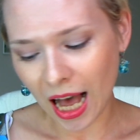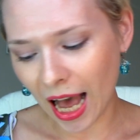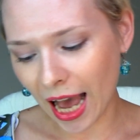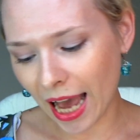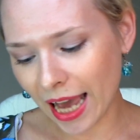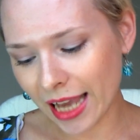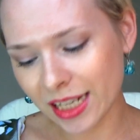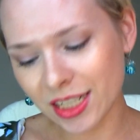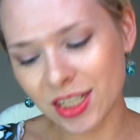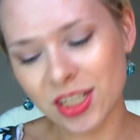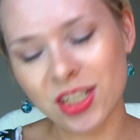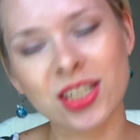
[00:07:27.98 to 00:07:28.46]

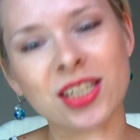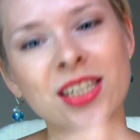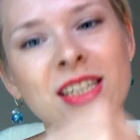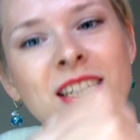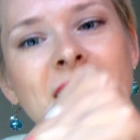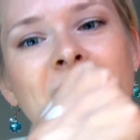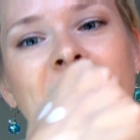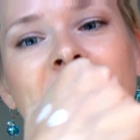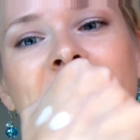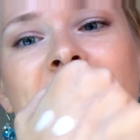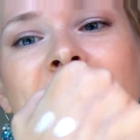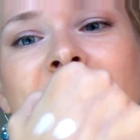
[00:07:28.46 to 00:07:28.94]
I just
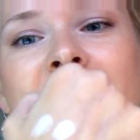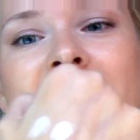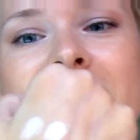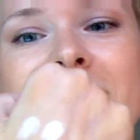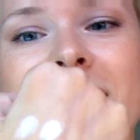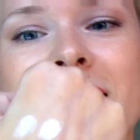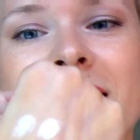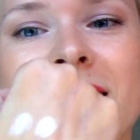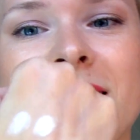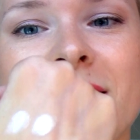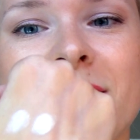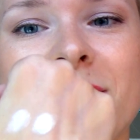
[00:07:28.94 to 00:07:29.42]
think
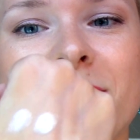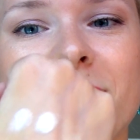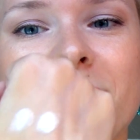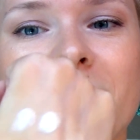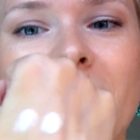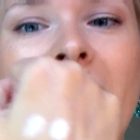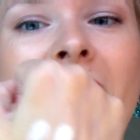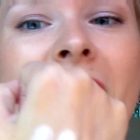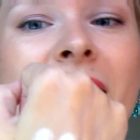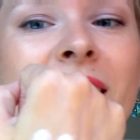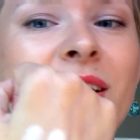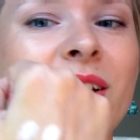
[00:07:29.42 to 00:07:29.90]
it's,
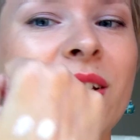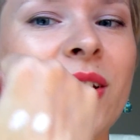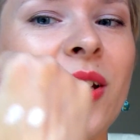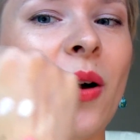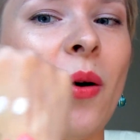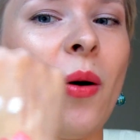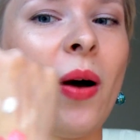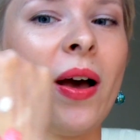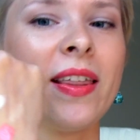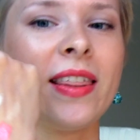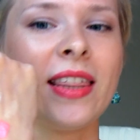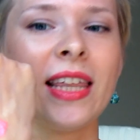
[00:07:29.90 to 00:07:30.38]
I don't
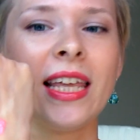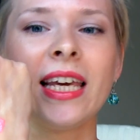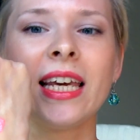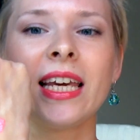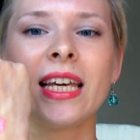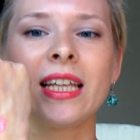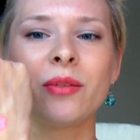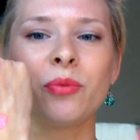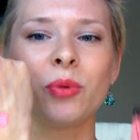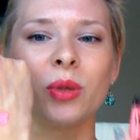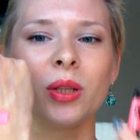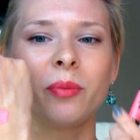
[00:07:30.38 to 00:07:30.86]
know, I
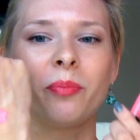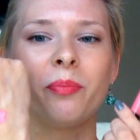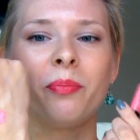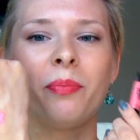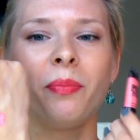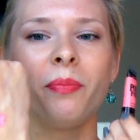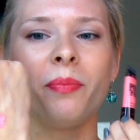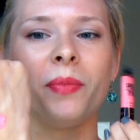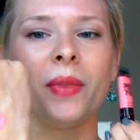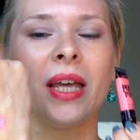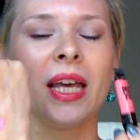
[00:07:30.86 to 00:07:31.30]
think it will,